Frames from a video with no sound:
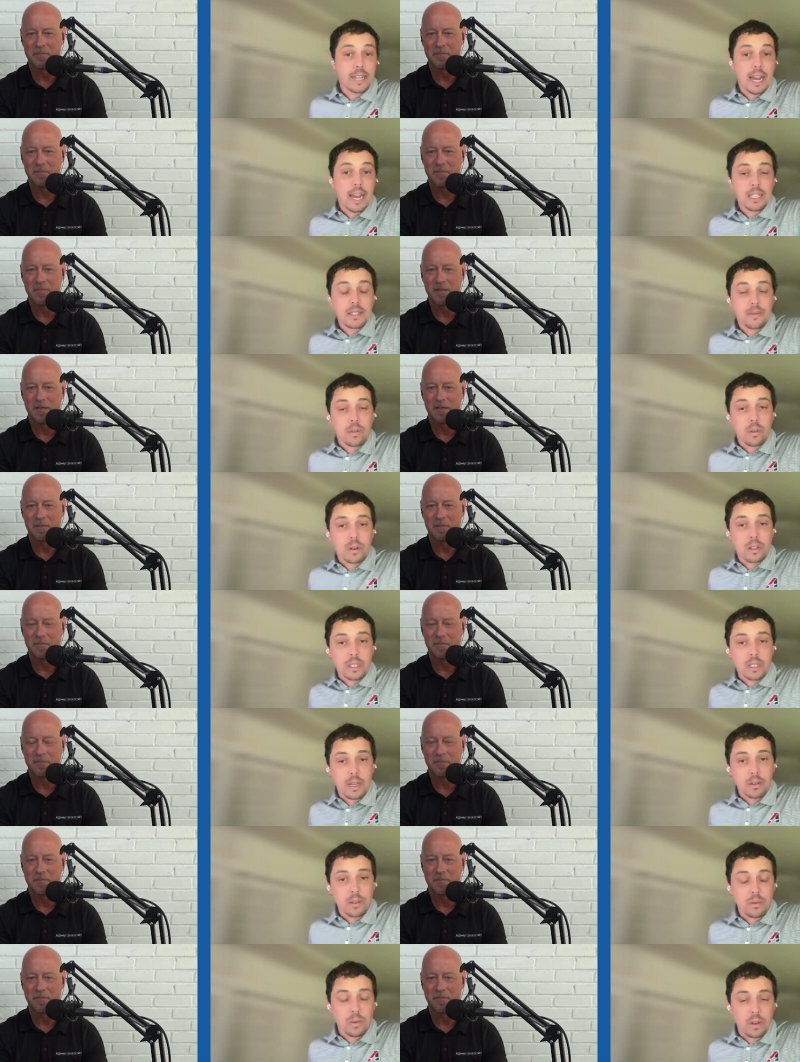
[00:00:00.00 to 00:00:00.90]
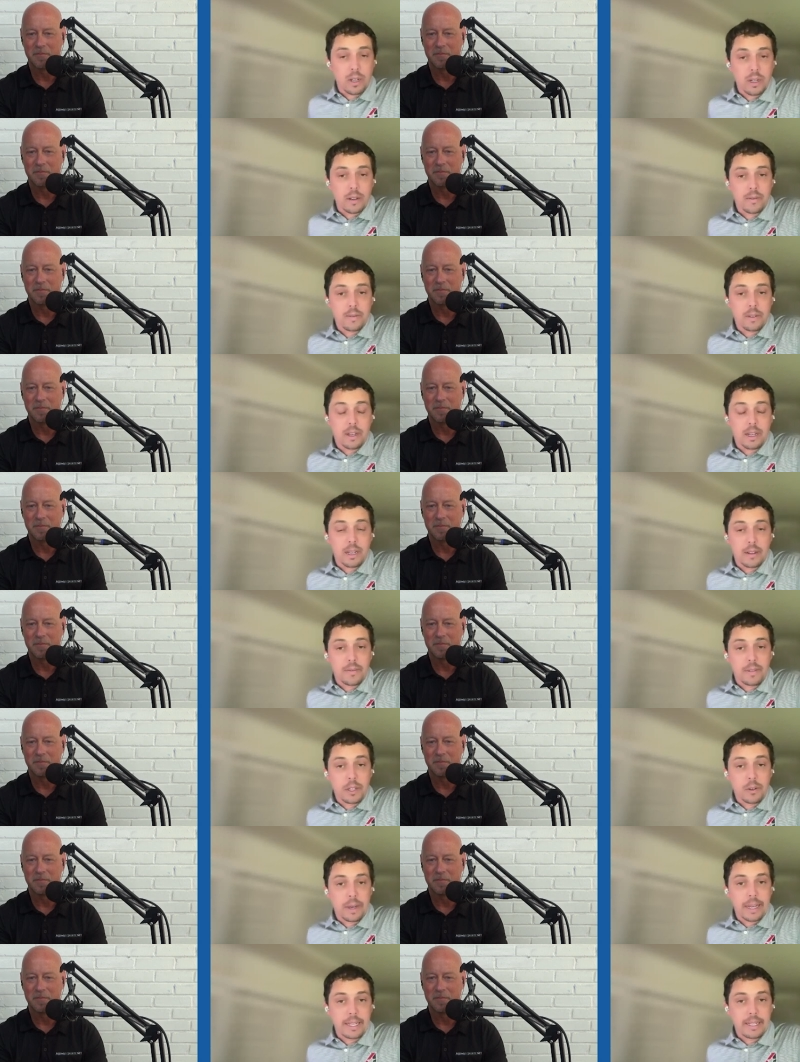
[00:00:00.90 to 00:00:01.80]
Speaker 1: task force i was one of uh, a
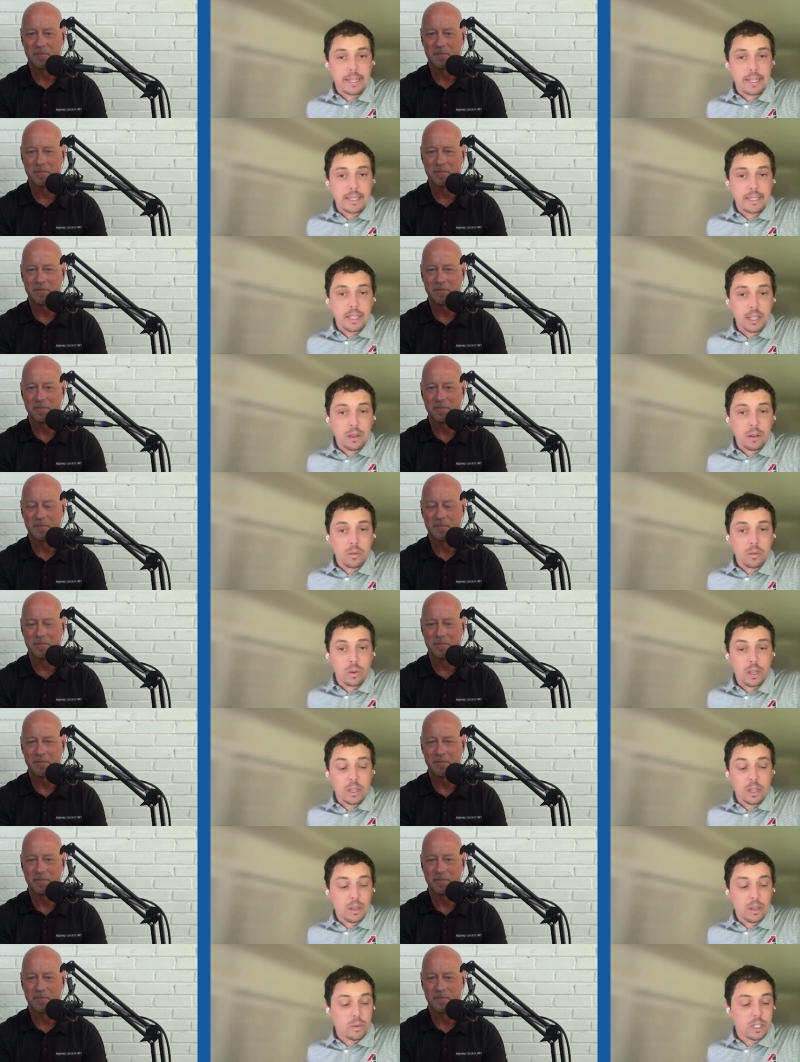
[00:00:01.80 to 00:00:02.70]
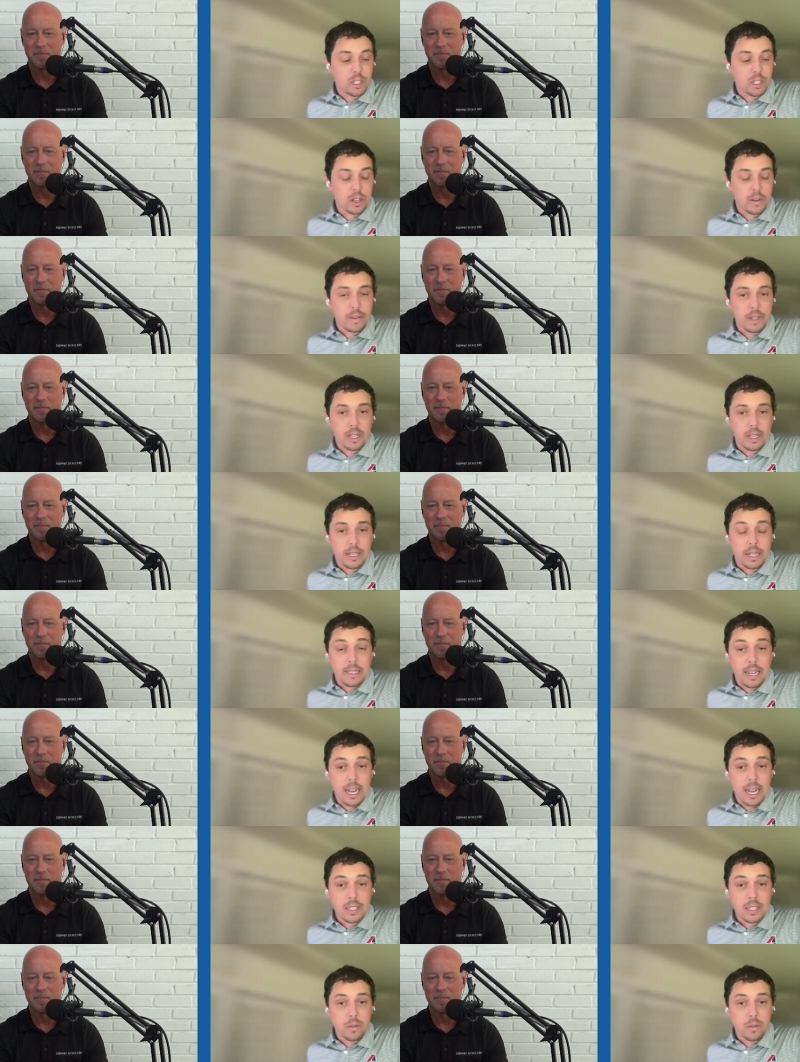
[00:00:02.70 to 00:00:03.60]
few ads that w- was serving on that
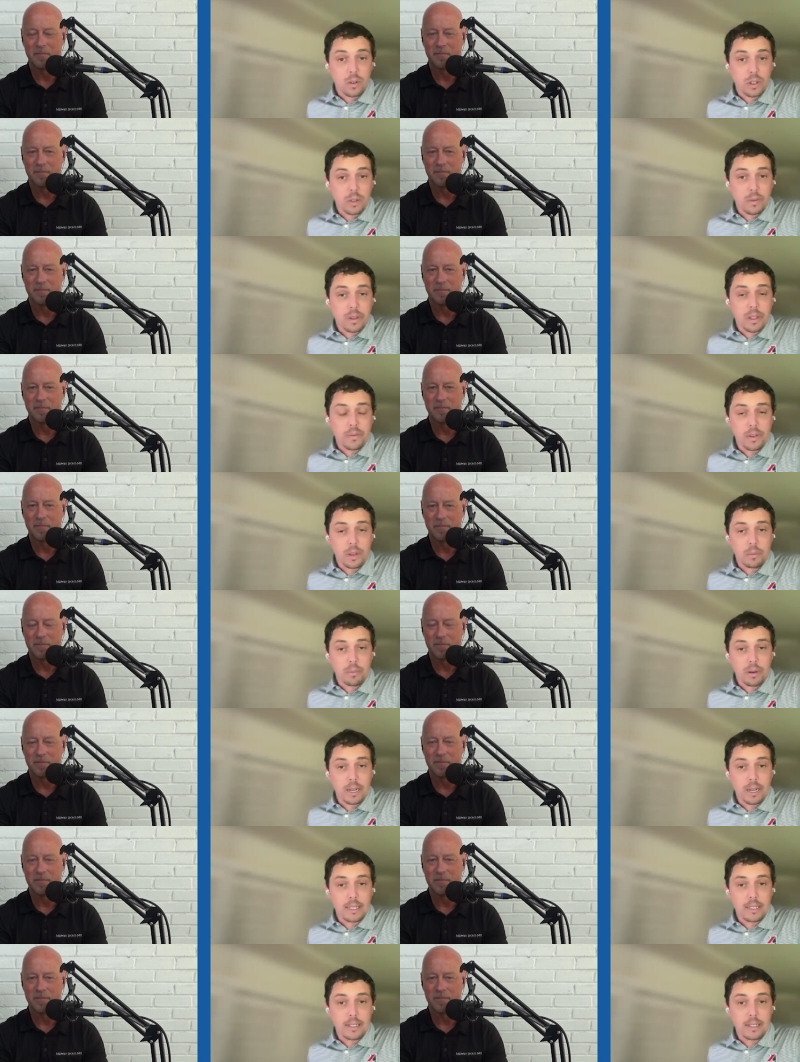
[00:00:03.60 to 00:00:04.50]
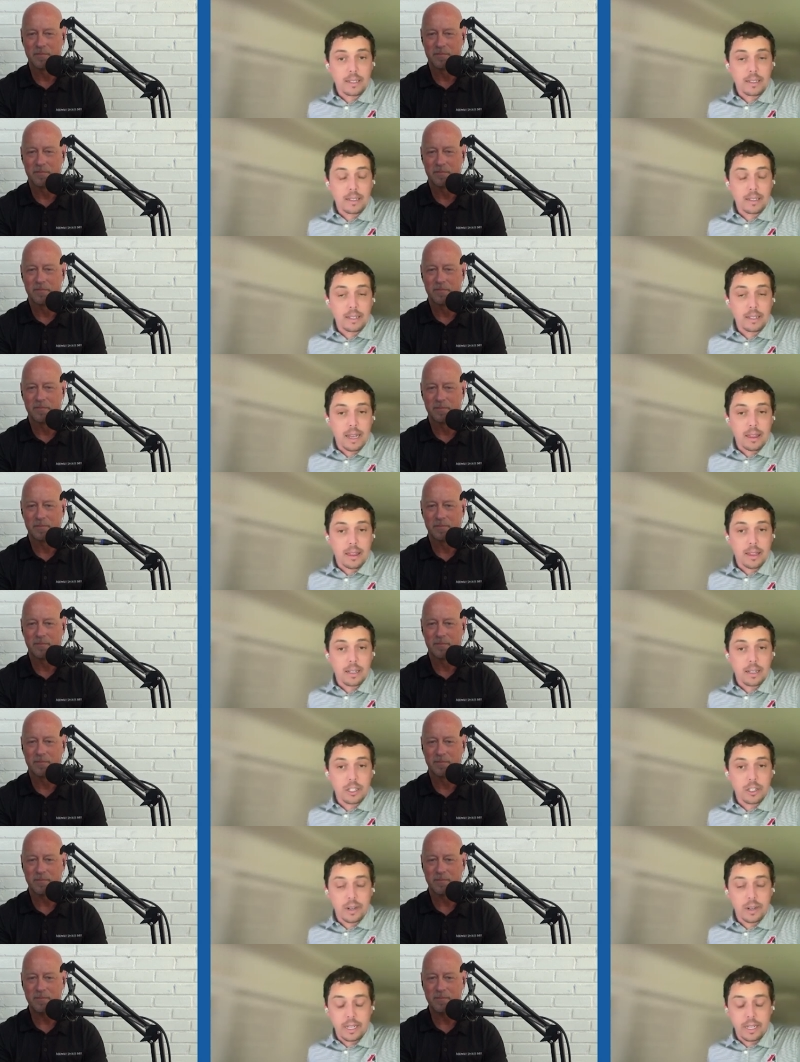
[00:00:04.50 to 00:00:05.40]
task force with a few presidents and
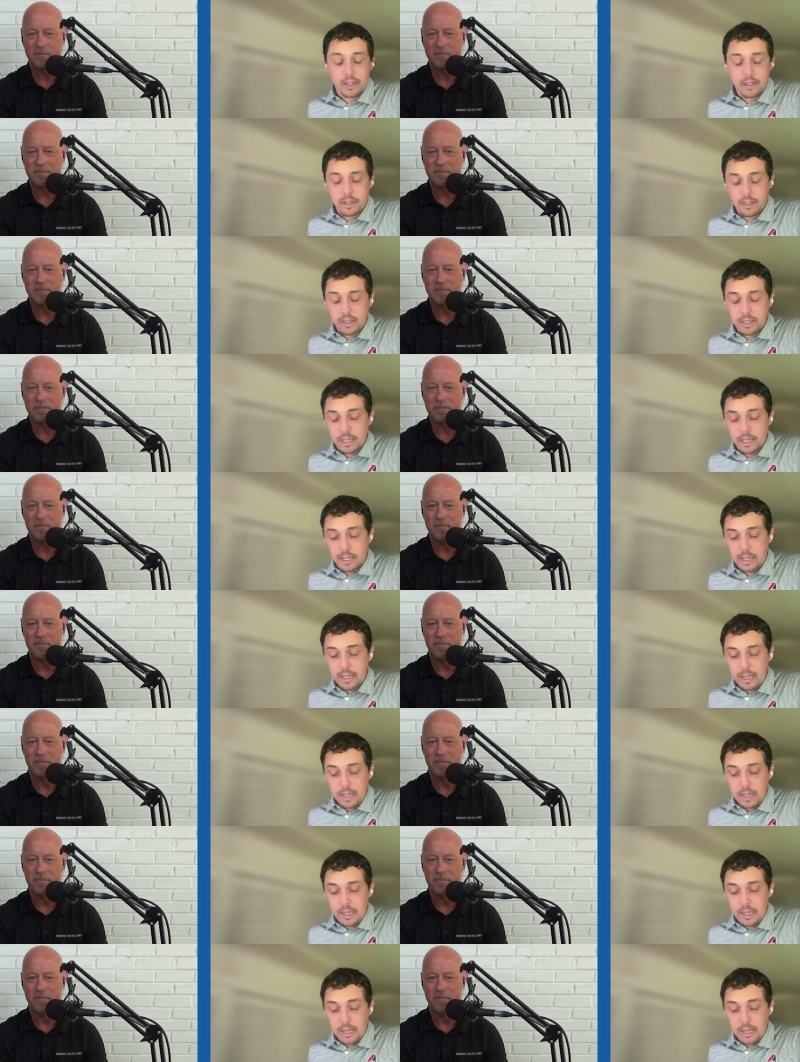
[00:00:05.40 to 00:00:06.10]
athletic trainers and